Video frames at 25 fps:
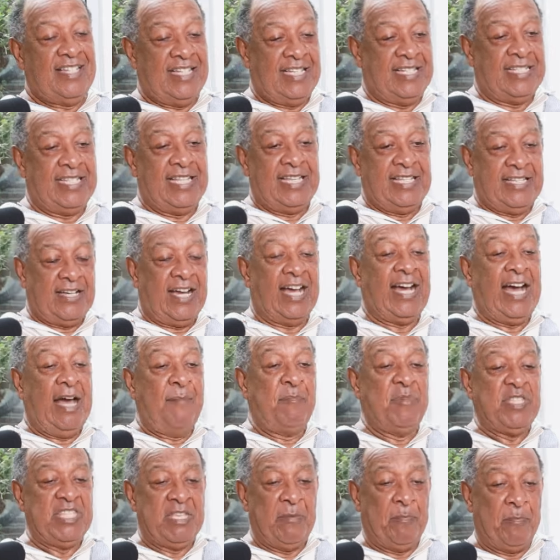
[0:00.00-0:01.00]
uh, the,
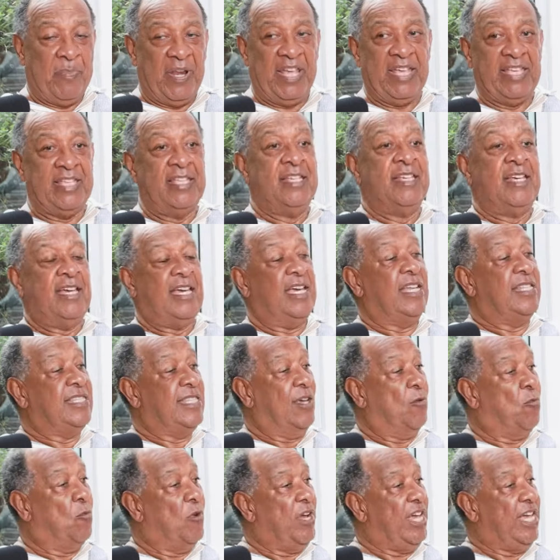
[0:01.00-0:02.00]
how many plate
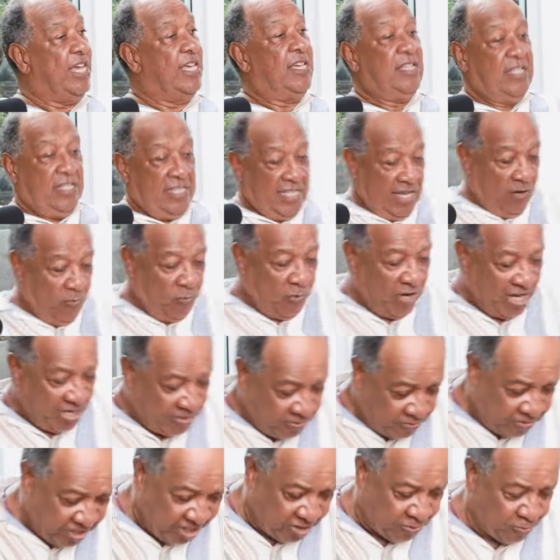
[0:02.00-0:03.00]
and the way the way
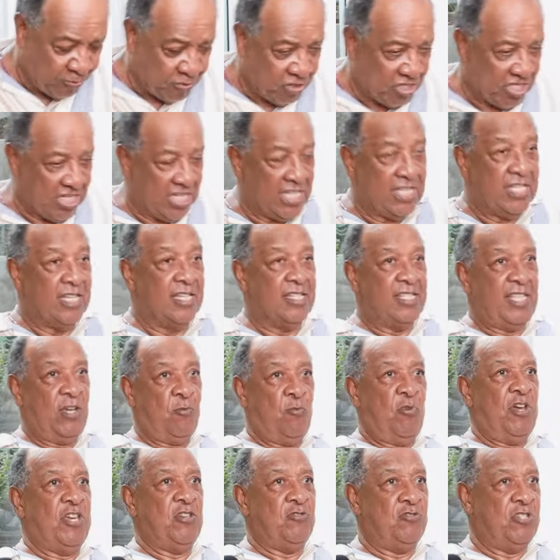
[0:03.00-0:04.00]
you need to sit, the
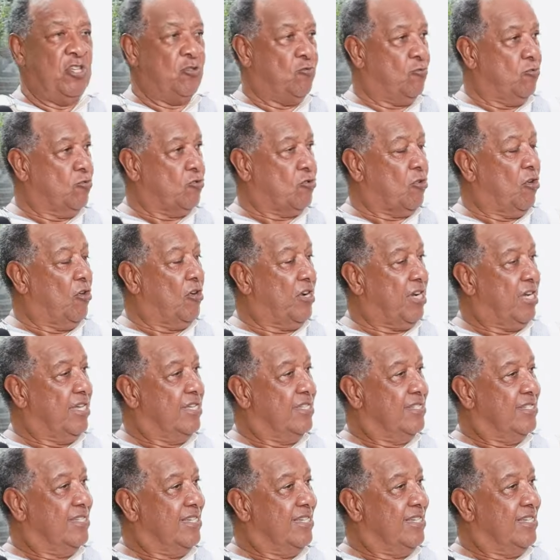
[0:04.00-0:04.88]
way you need to talk.